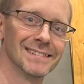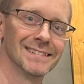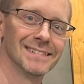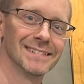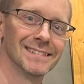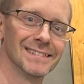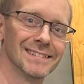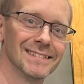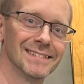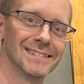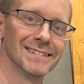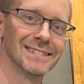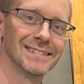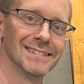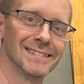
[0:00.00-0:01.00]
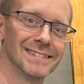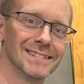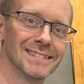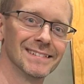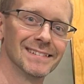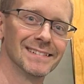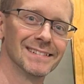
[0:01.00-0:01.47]

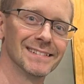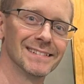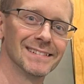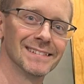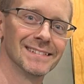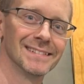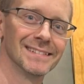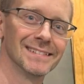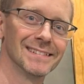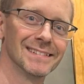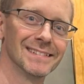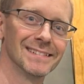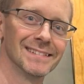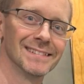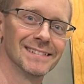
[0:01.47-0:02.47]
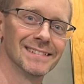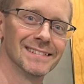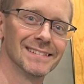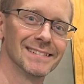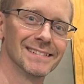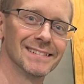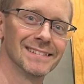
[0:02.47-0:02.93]

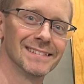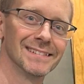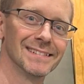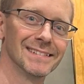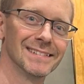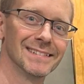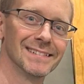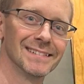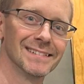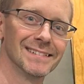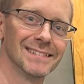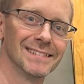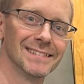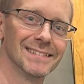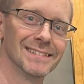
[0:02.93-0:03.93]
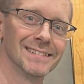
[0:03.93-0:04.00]
(no one is talking)